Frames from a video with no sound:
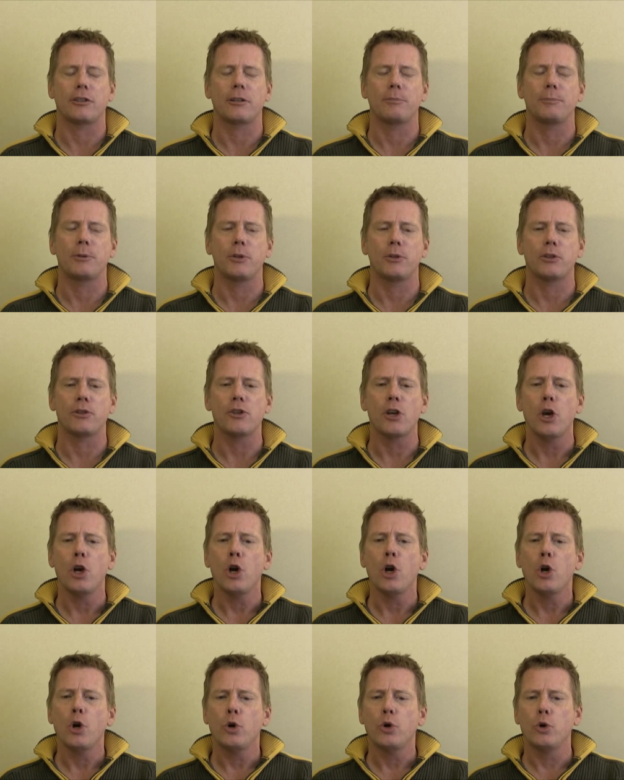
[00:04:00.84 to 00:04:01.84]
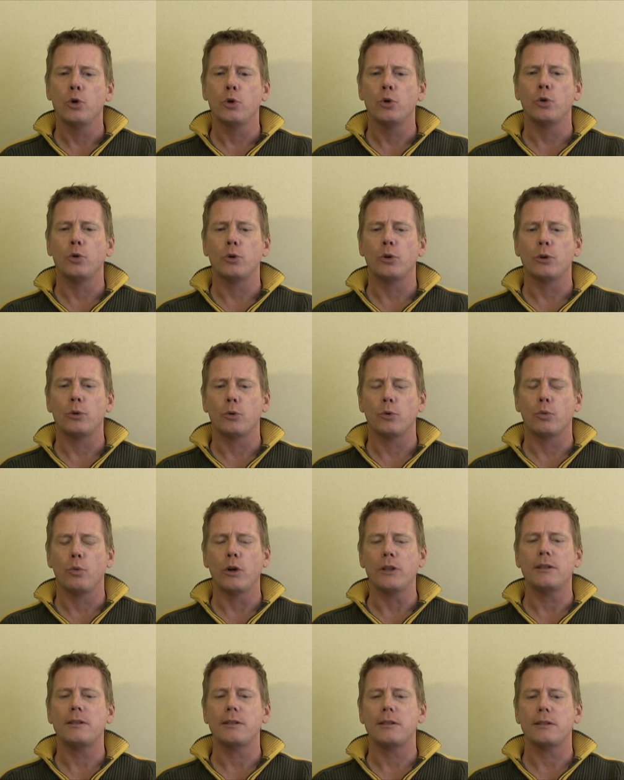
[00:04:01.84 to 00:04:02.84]
or computers, who
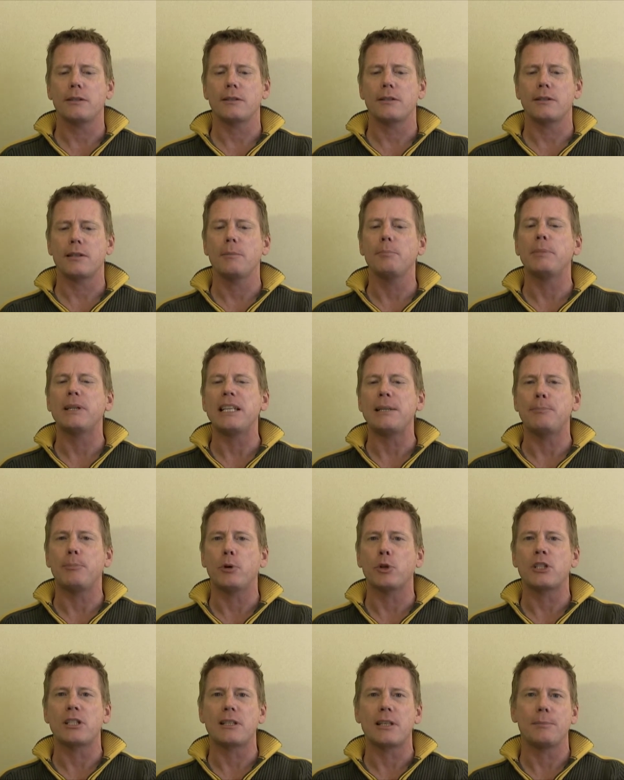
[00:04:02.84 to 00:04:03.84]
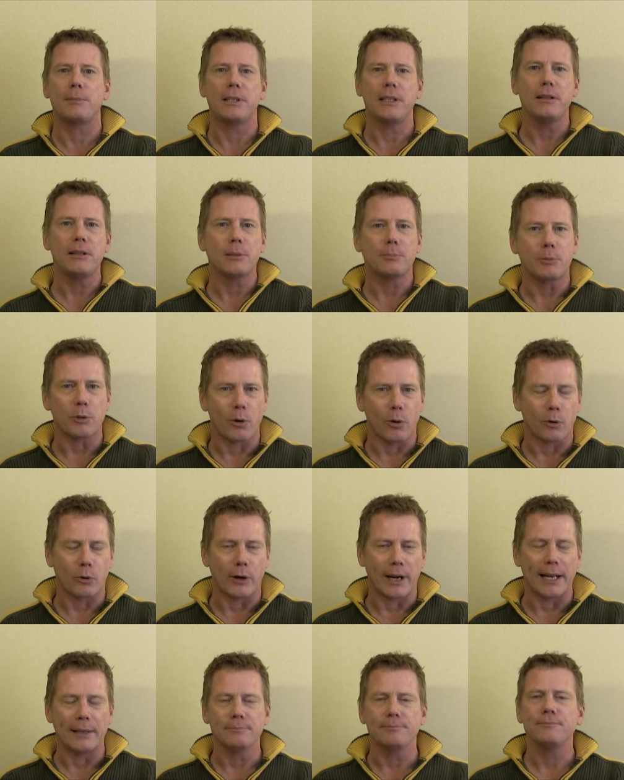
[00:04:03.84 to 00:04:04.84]
once somebody puts them in the
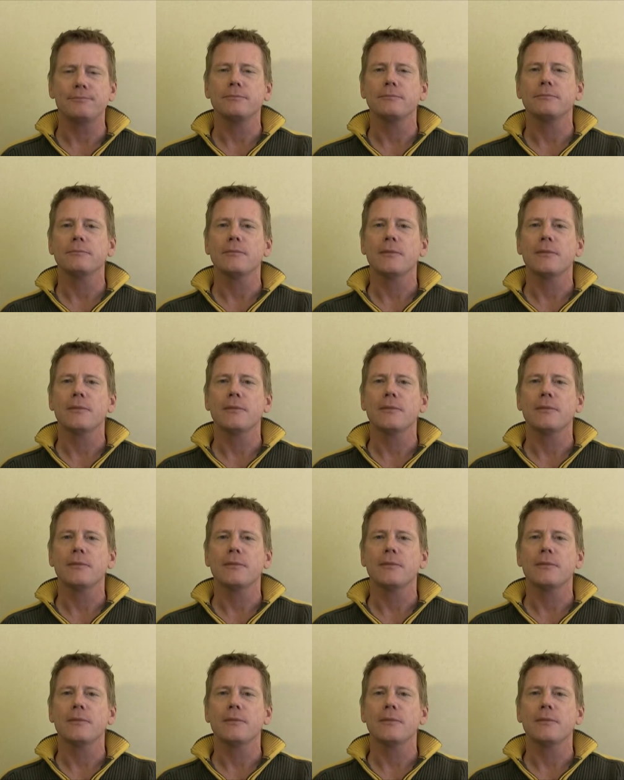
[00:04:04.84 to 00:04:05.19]
program,